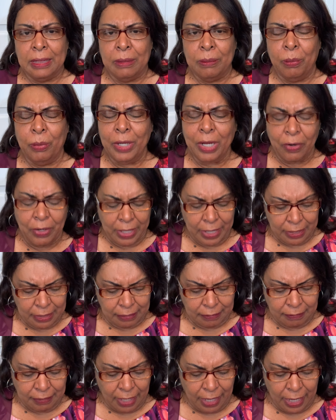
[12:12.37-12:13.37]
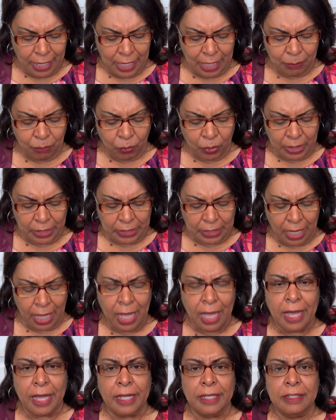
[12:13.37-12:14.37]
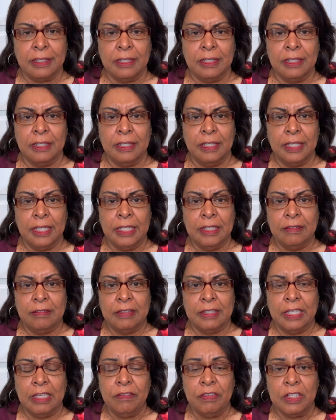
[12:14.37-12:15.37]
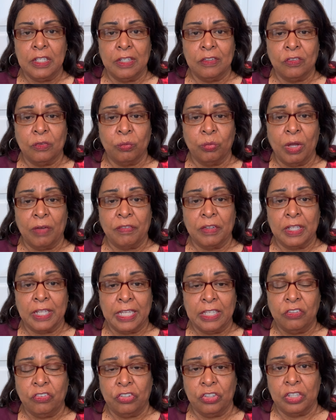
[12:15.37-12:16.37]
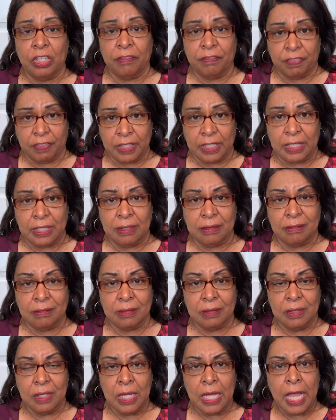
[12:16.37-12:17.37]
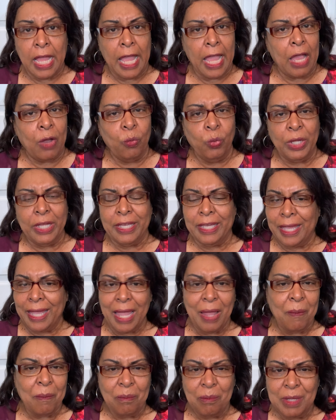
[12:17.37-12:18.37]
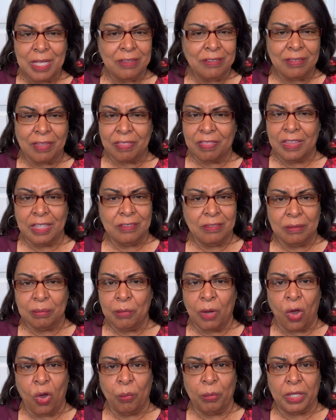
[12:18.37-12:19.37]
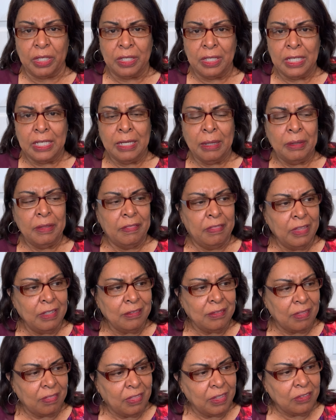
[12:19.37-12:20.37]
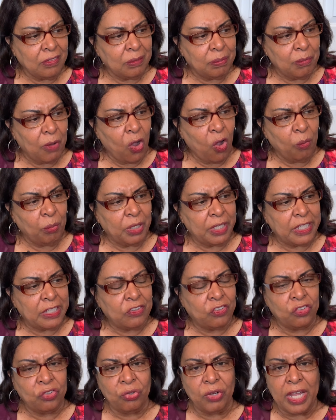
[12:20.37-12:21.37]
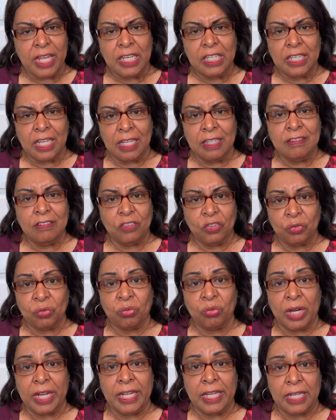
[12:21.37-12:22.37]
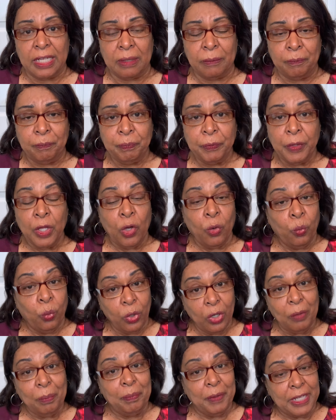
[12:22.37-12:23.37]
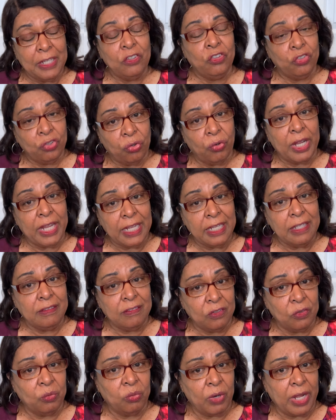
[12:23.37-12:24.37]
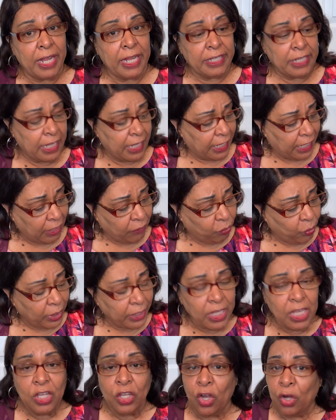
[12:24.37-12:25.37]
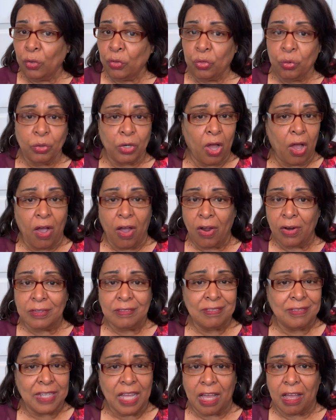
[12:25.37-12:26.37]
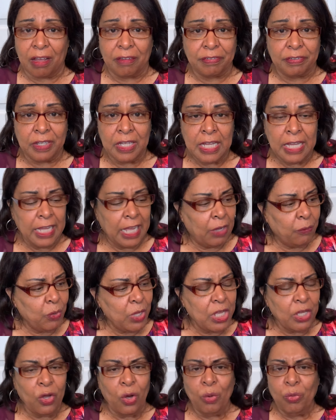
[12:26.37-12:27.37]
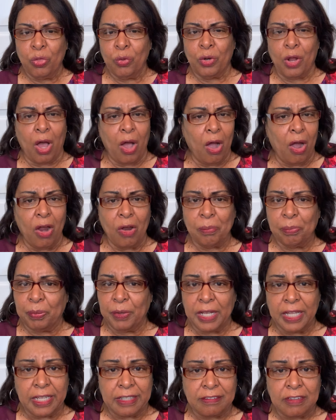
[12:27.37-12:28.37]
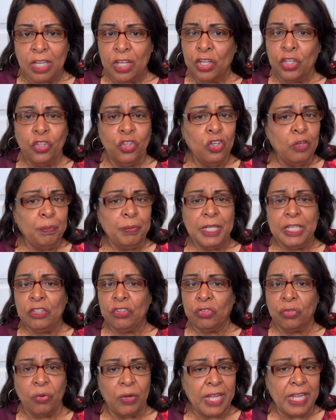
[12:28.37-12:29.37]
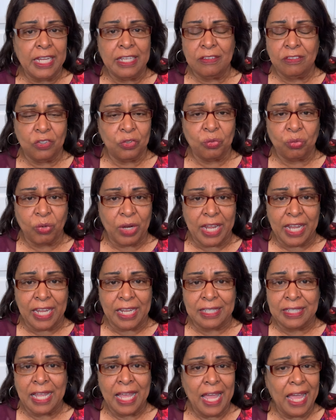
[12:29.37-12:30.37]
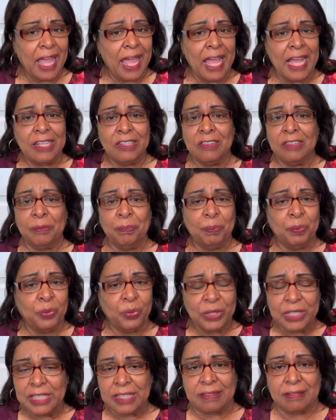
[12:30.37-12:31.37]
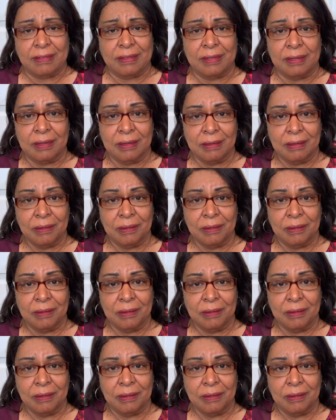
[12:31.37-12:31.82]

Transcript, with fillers: We're in a time when God is giving us revelation of things. And we can't miss this moment. This, this moment is training us to reign. We're being trained to reign. If we can go through the hard stuff, and we can go through the hard place, you're being trained to reign as priests